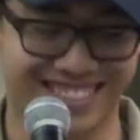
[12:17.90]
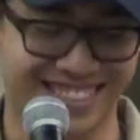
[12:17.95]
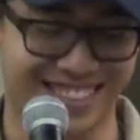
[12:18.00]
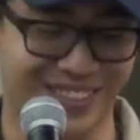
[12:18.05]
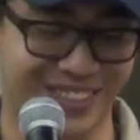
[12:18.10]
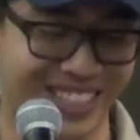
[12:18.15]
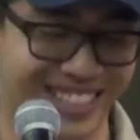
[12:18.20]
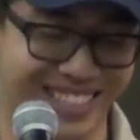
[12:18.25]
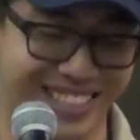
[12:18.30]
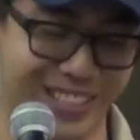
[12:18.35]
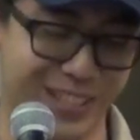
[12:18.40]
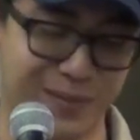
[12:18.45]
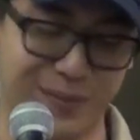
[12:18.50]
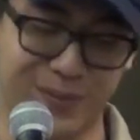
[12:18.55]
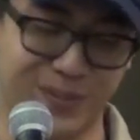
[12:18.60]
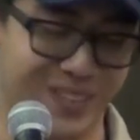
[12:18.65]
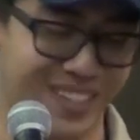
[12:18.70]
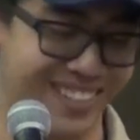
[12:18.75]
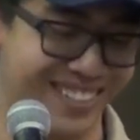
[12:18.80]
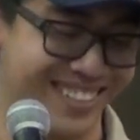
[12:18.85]
they were
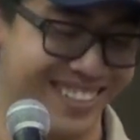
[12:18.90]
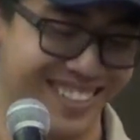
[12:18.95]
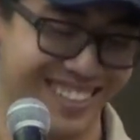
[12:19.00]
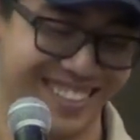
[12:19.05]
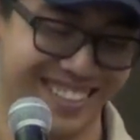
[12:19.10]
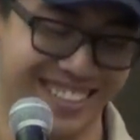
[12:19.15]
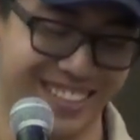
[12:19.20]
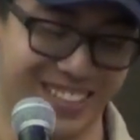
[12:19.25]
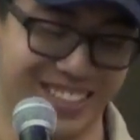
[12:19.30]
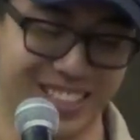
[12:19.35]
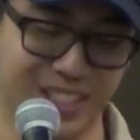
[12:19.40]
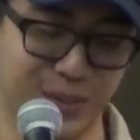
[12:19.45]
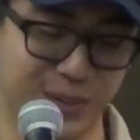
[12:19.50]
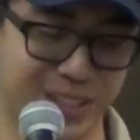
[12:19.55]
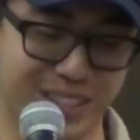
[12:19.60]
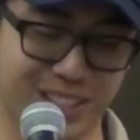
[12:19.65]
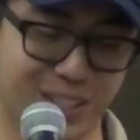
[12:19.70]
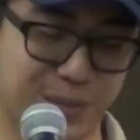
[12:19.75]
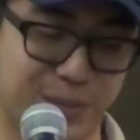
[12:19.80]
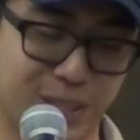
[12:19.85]
still
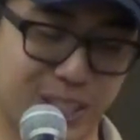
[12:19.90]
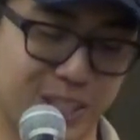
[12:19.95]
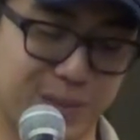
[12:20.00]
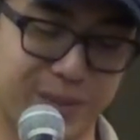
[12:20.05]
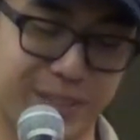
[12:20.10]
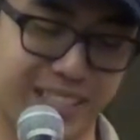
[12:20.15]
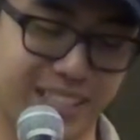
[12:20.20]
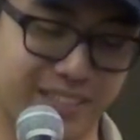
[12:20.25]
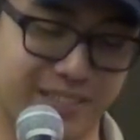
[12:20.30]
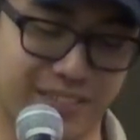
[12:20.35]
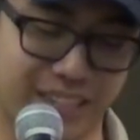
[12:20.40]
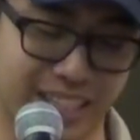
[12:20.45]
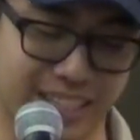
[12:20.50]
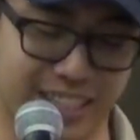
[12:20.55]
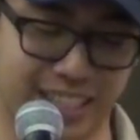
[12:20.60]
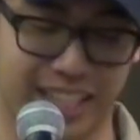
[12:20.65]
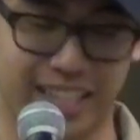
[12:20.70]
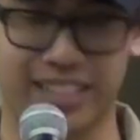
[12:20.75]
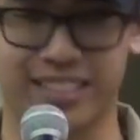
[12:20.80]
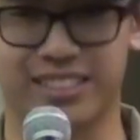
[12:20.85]
willing to push me to
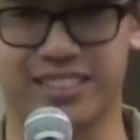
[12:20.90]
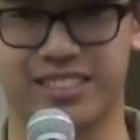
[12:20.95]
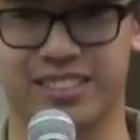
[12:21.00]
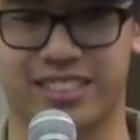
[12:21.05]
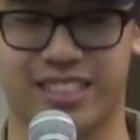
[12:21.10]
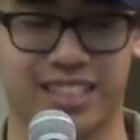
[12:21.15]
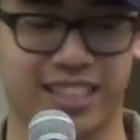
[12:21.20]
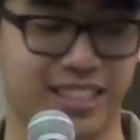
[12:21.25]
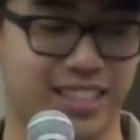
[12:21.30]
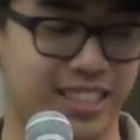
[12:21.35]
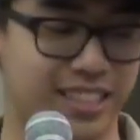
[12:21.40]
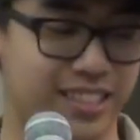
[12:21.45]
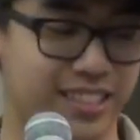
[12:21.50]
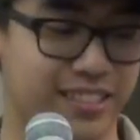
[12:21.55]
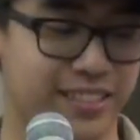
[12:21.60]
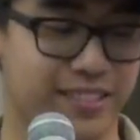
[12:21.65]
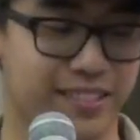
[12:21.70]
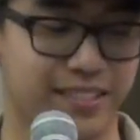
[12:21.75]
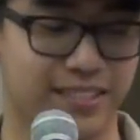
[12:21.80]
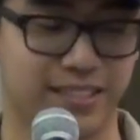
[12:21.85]
find the answers that I
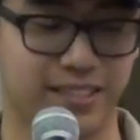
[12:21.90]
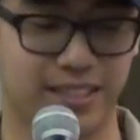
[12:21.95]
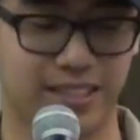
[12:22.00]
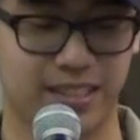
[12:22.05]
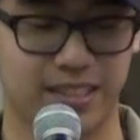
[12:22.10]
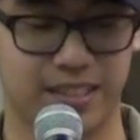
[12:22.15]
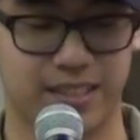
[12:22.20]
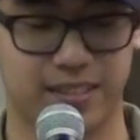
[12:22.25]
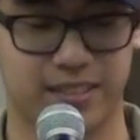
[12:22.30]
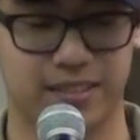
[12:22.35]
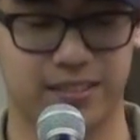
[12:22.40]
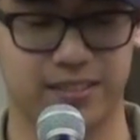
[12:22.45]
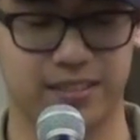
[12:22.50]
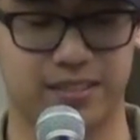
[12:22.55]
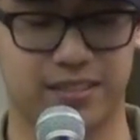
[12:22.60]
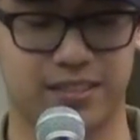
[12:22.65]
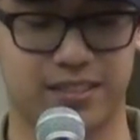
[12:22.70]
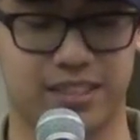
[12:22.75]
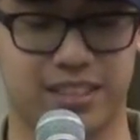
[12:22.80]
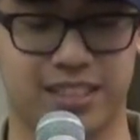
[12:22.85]
needed.
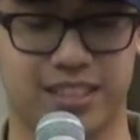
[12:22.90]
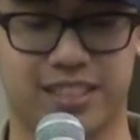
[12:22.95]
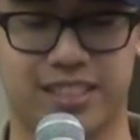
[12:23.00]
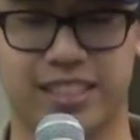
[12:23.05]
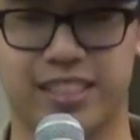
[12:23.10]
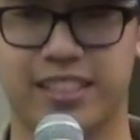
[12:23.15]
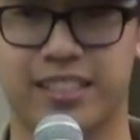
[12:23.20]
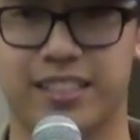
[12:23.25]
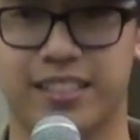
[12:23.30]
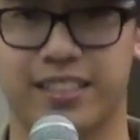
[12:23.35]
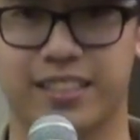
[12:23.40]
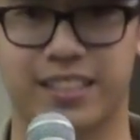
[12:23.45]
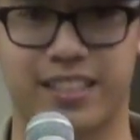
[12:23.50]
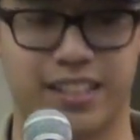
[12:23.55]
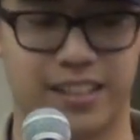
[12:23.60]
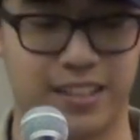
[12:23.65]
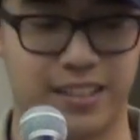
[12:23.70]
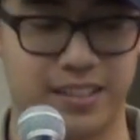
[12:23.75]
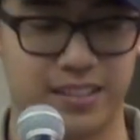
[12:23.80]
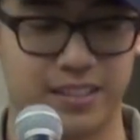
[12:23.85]
You see,
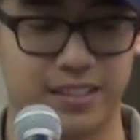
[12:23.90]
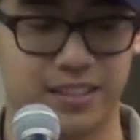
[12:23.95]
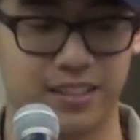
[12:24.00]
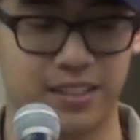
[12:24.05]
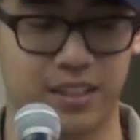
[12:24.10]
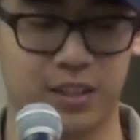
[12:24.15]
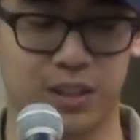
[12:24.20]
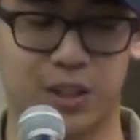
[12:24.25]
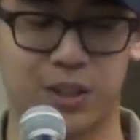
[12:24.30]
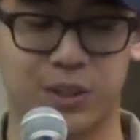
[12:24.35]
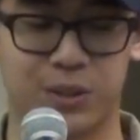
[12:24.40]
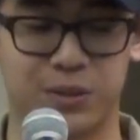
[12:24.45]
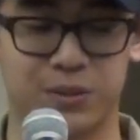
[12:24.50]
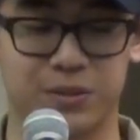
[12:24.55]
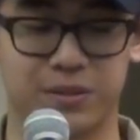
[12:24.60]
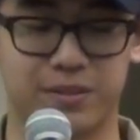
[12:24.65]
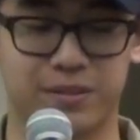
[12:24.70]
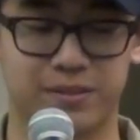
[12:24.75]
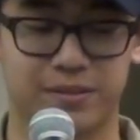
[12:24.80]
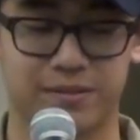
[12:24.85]

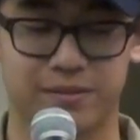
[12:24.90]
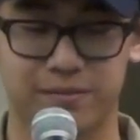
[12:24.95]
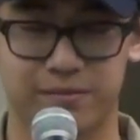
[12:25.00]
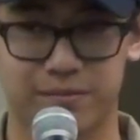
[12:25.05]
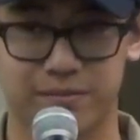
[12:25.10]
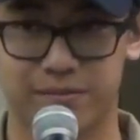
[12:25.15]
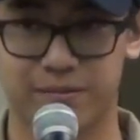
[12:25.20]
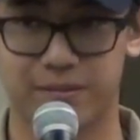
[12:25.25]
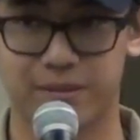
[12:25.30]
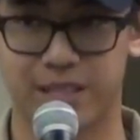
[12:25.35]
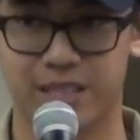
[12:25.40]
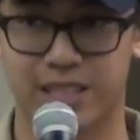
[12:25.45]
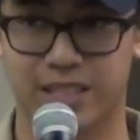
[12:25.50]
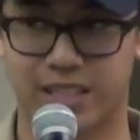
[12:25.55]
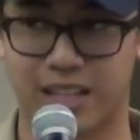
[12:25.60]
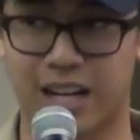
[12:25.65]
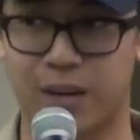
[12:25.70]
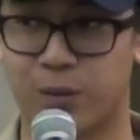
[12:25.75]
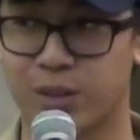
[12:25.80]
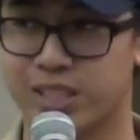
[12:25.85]
alone,
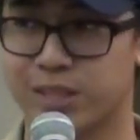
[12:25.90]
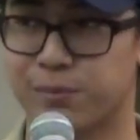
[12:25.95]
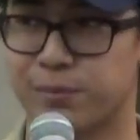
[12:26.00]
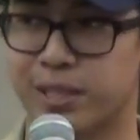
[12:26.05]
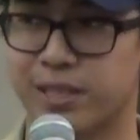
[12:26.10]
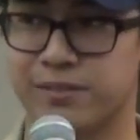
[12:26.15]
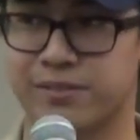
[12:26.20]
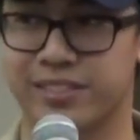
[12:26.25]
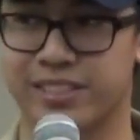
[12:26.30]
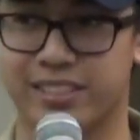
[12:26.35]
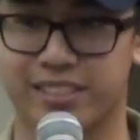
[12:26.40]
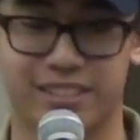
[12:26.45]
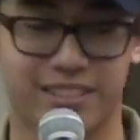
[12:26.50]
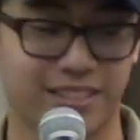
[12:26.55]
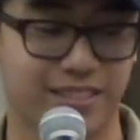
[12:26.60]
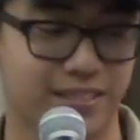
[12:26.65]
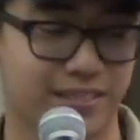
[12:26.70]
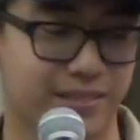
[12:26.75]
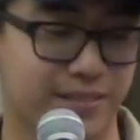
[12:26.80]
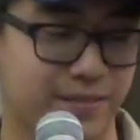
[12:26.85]
I wasn't
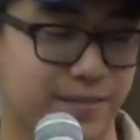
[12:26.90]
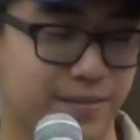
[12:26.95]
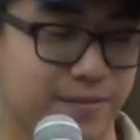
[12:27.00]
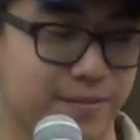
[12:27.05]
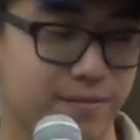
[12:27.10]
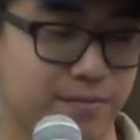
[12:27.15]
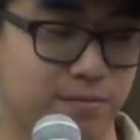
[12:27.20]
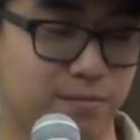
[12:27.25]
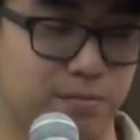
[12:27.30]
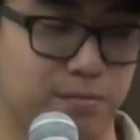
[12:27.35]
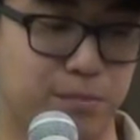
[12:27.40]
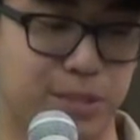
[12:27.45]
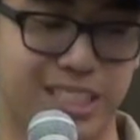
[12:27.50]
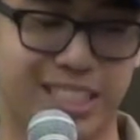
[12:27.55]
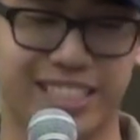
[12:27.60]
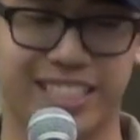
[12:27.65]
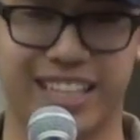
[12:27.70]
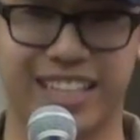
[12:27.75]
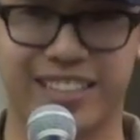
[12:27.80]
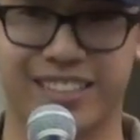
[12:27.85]
perfect, but
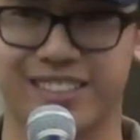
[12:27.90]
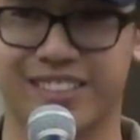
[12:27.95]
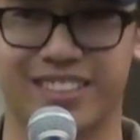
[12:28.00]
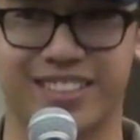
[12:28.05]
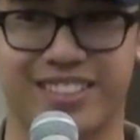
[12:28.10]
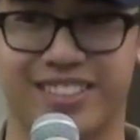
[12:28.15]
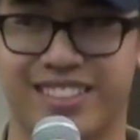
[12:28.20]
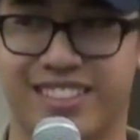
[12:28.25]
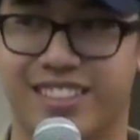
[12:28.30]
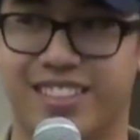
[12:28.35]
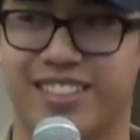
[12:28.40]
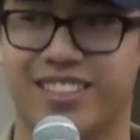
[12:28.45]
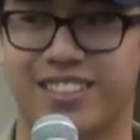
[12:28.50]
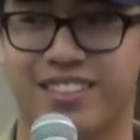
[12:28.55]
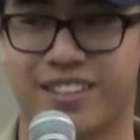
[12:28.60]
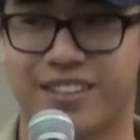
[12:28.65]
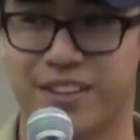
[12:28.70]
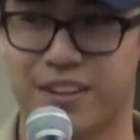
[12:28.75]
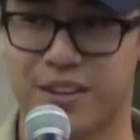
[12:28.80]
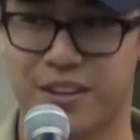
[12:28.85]
together,
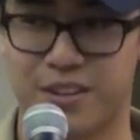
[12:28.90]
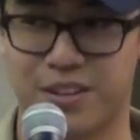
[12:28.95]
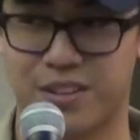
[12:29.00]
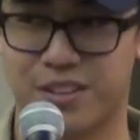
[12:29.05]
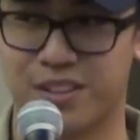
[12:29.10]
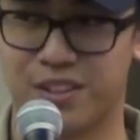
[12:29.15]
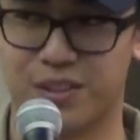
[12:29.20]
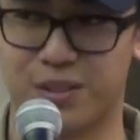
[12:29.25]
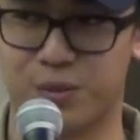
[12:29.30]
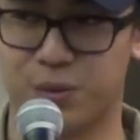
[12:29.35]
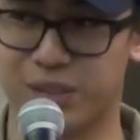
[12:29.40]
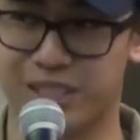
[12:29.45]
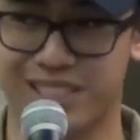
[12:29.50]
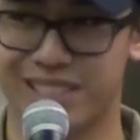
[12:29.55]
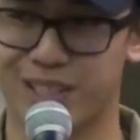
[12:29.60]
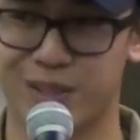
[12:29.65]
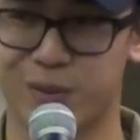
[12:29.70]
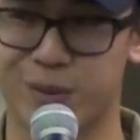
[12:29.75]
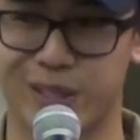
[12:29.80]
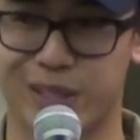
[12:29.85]
we
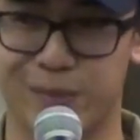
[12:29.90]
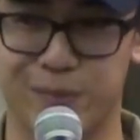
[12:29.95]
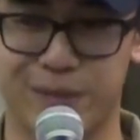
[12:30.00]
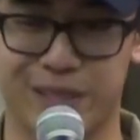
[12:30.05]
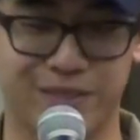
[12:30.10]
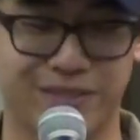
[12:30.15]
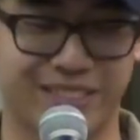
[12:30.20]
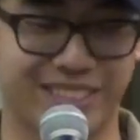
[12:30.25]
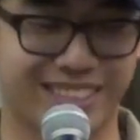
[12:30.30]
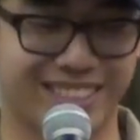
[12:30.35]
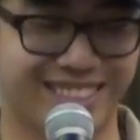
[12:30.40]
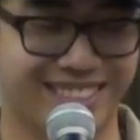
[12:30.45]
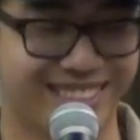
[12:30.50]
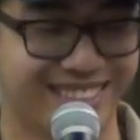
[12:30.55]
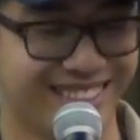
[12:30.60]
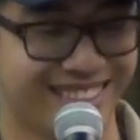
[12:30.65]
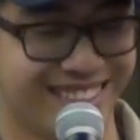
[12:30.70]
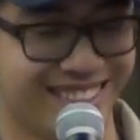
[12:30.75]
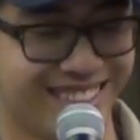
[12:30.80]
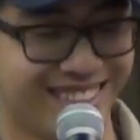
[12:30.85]
still weren't perfect.